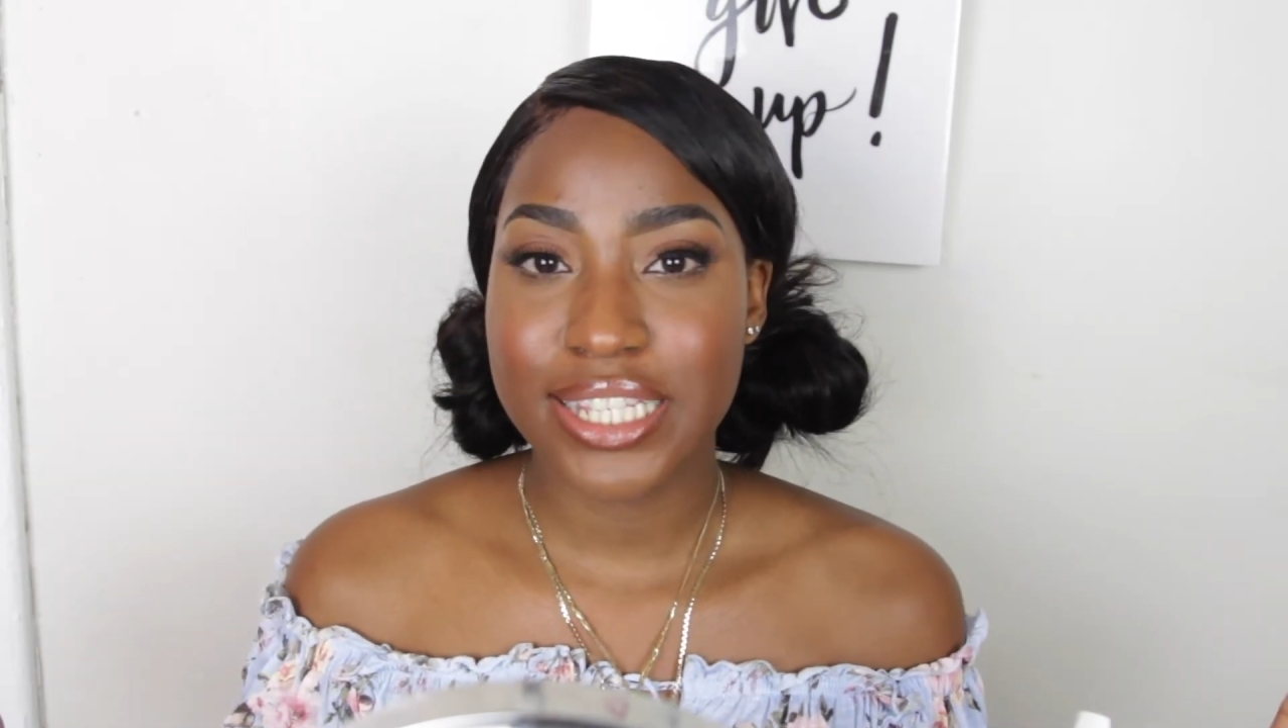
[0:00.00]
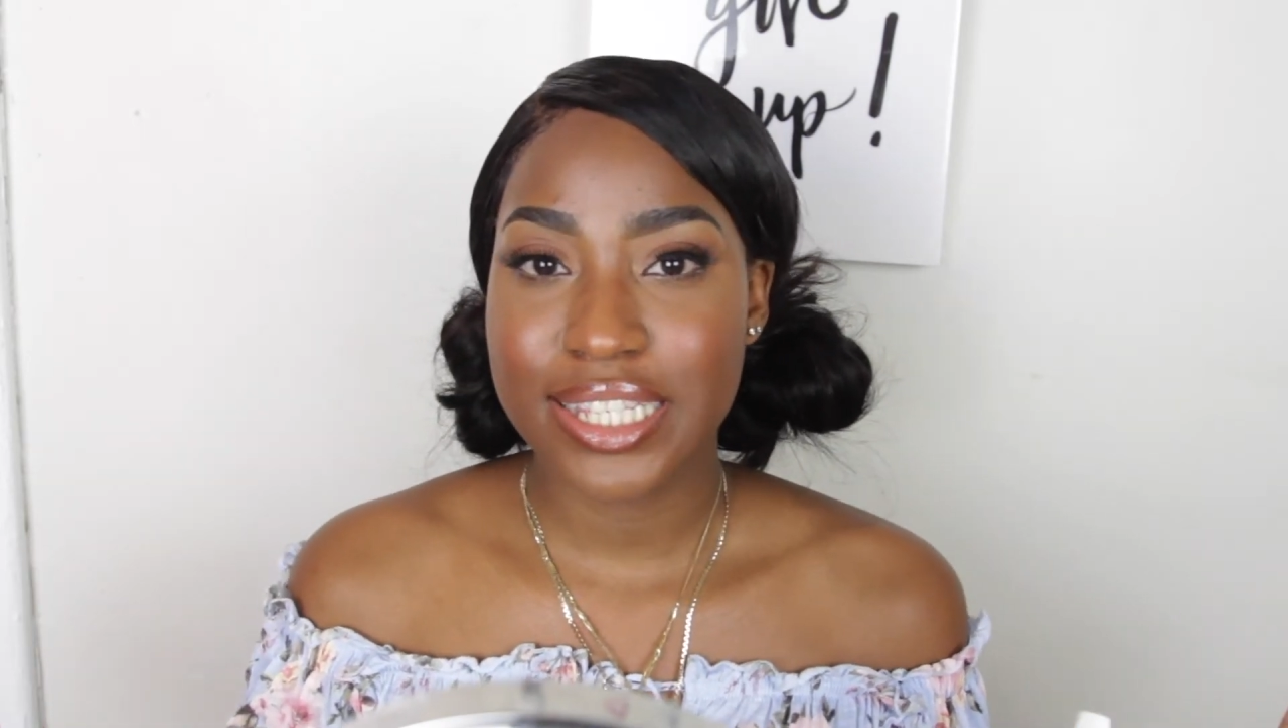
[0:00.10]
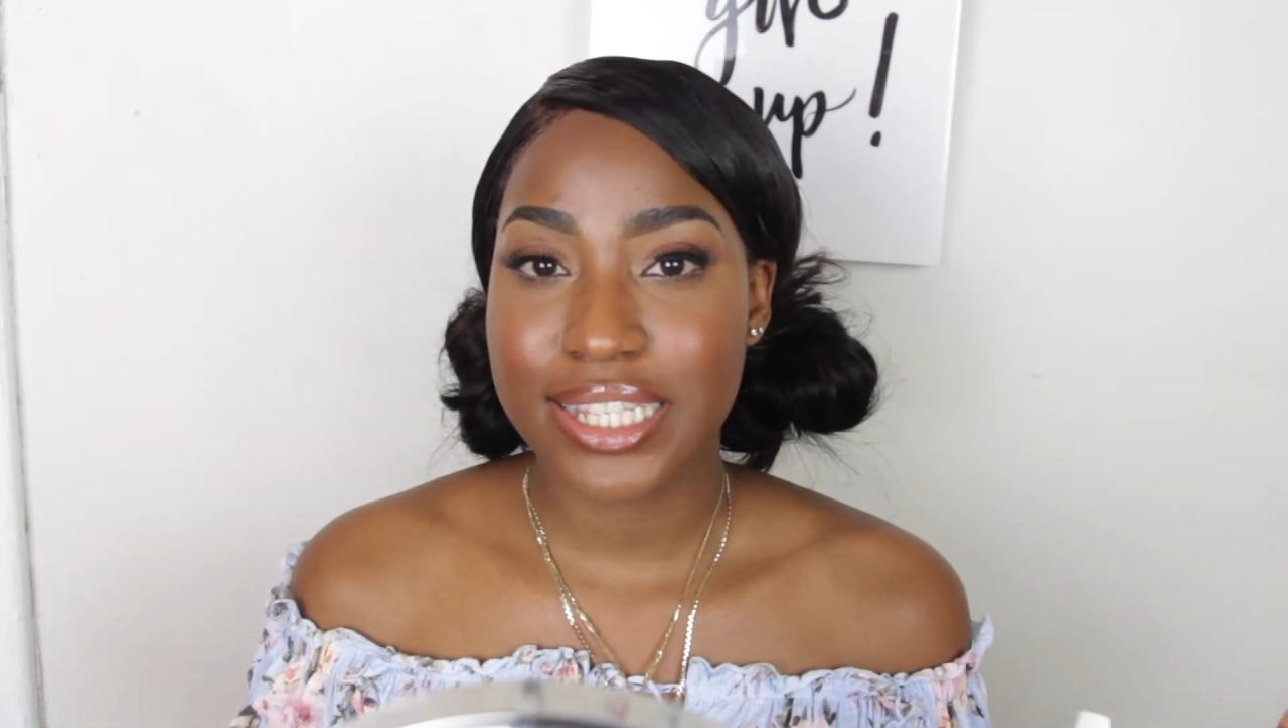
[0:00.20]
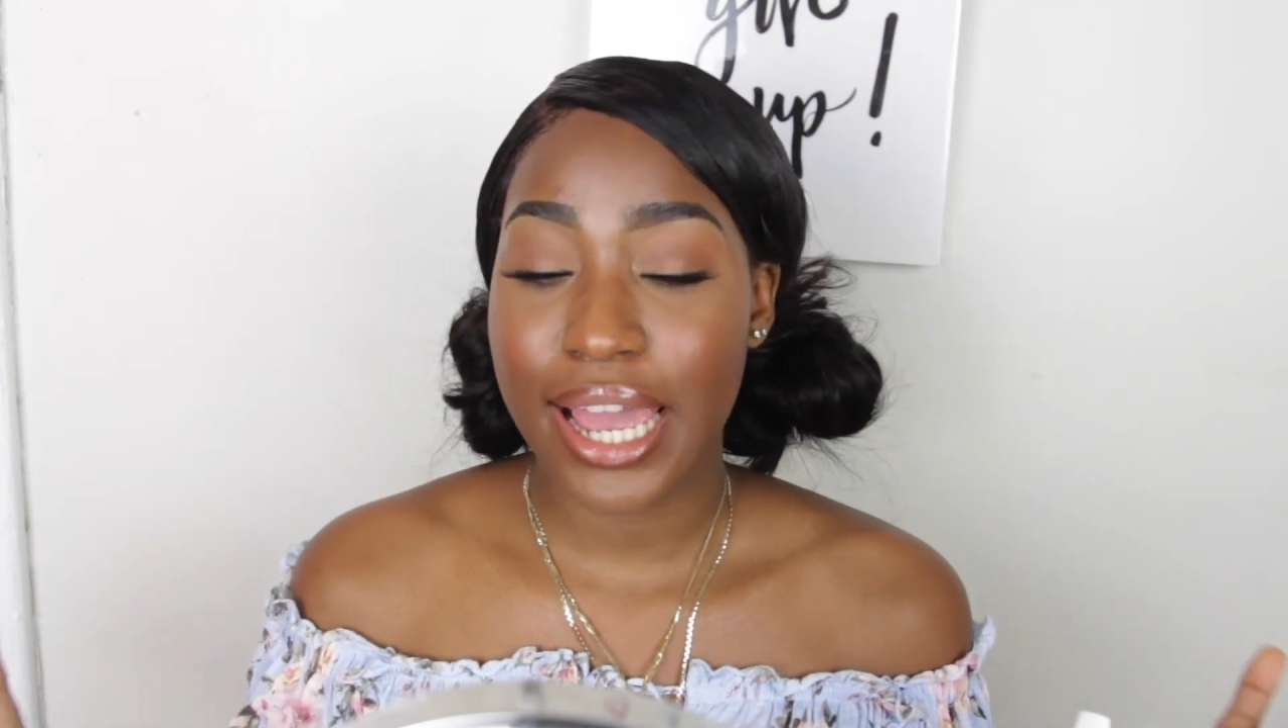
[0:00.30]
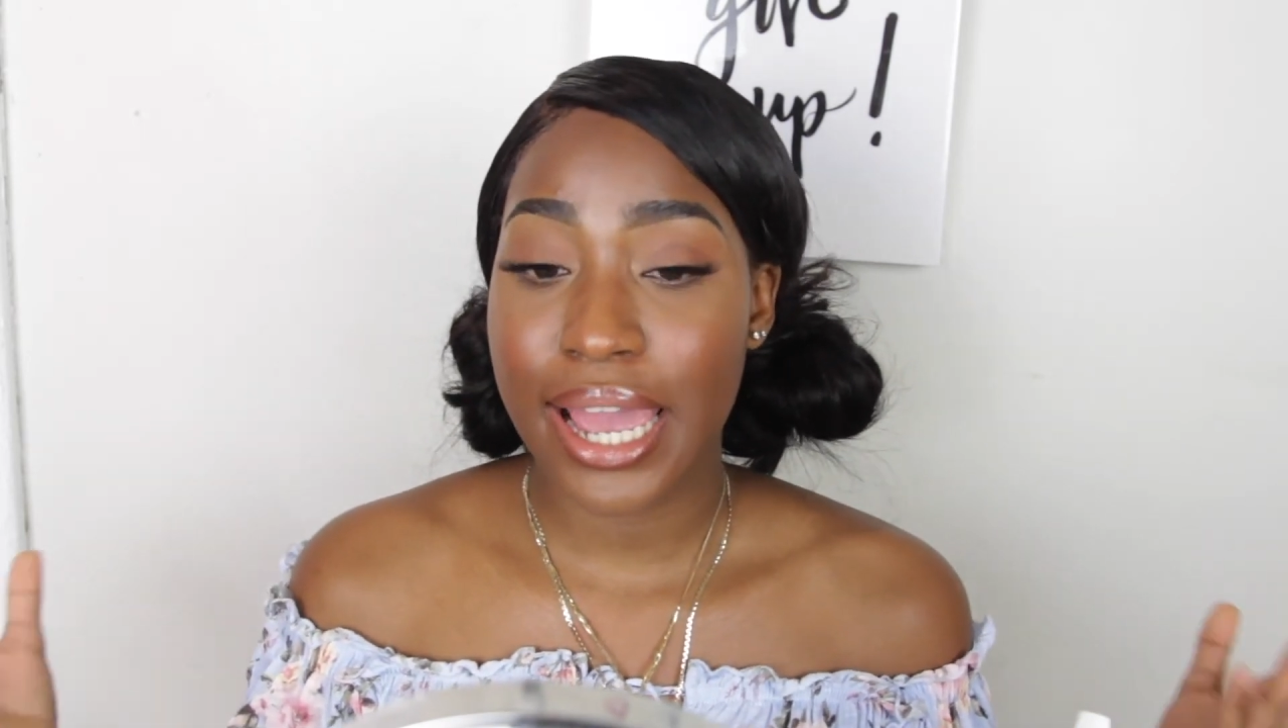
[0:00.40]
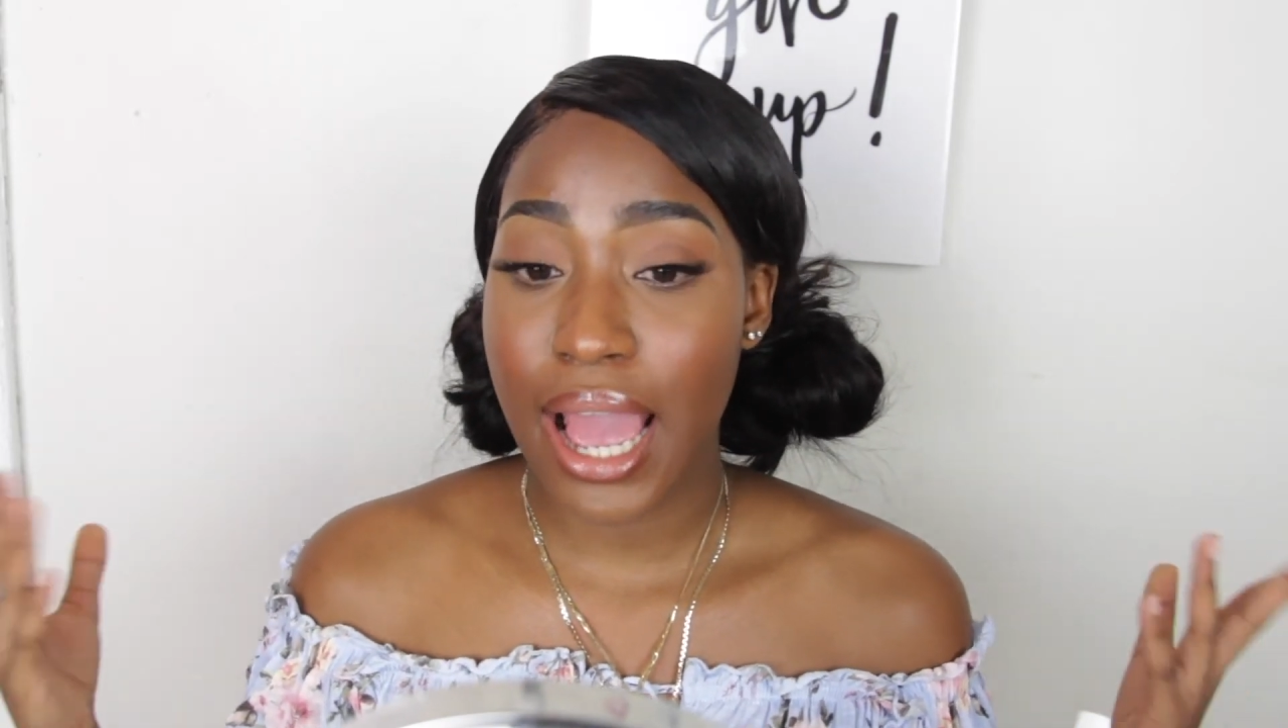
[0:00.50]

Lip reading: to say